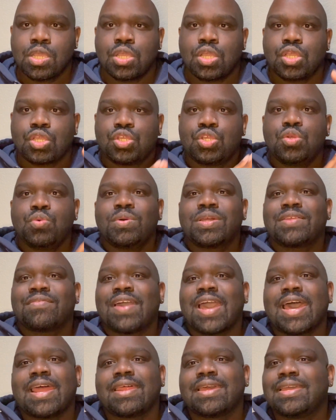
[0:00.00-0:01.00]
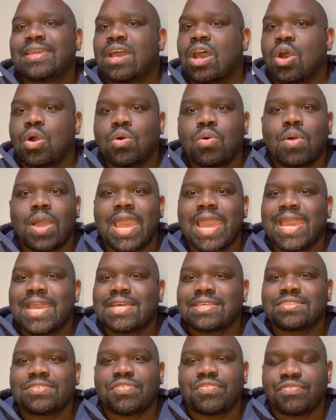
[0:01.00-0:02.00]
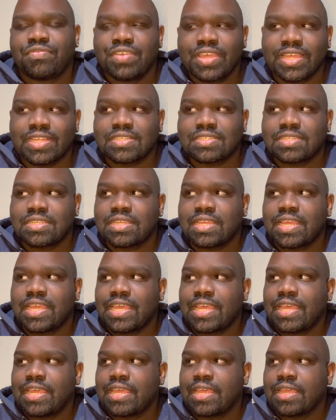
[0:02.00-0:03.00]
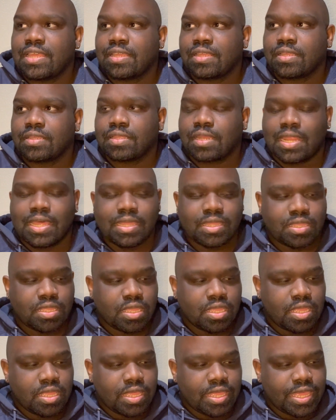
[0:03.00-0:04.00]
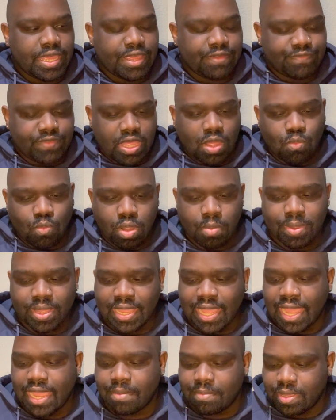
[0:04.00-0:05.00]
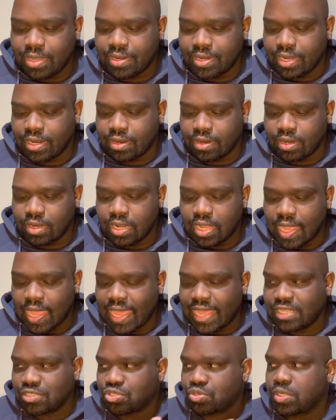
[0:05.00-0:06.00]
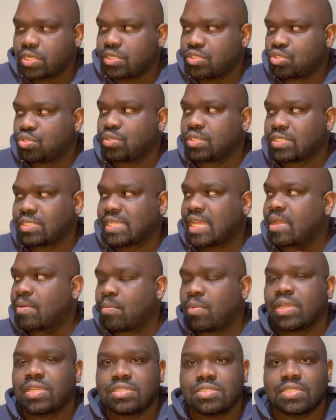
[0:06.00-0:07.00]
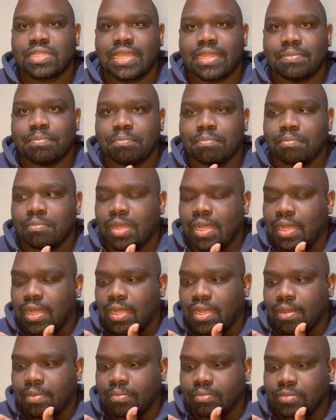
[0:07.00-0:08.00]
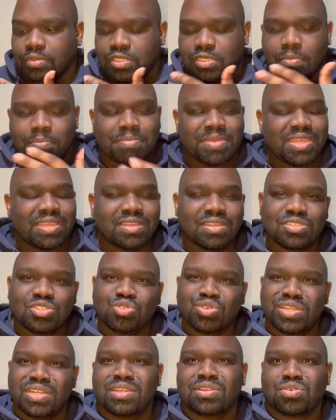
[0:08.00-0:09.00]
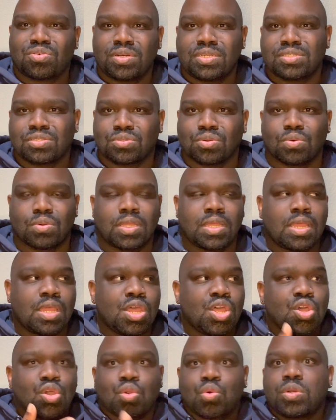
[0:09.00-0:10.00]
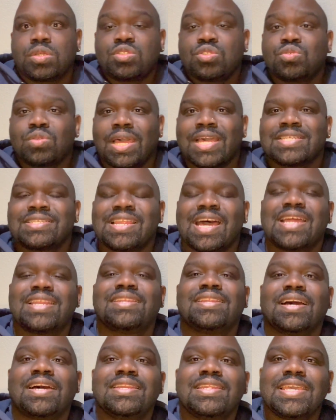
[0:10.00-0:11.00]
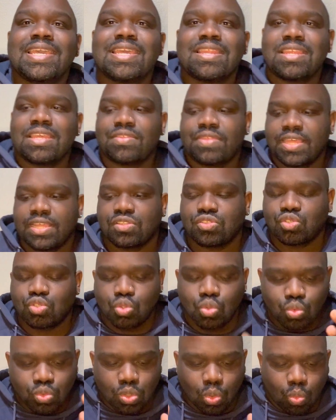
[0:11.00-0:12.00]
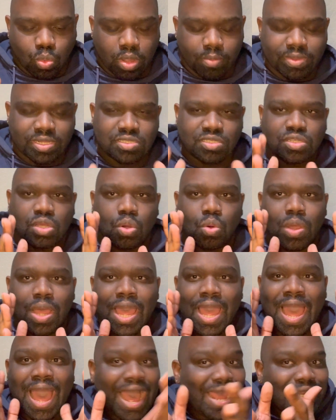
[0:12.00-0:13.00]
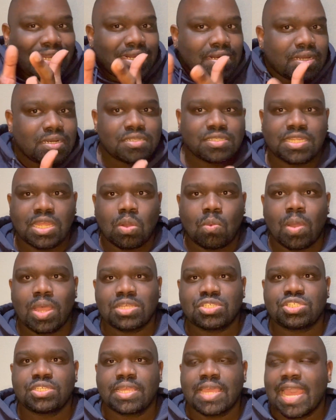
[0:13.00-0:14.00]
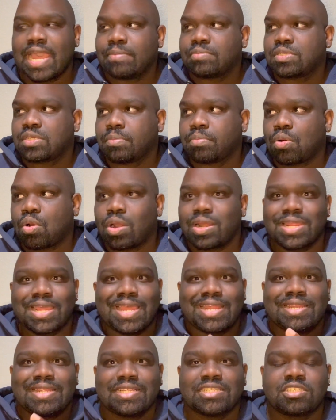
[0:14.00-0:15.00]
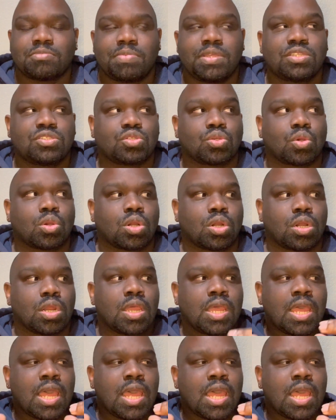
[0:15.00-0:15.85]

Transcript: You would have had a whole ass fit, like if that woman came in there and treated you the same way that um, Tamika treated Crystal. Crystal has not done anything to the woman, so I didn't understand why she came to the party and didn't speak to her.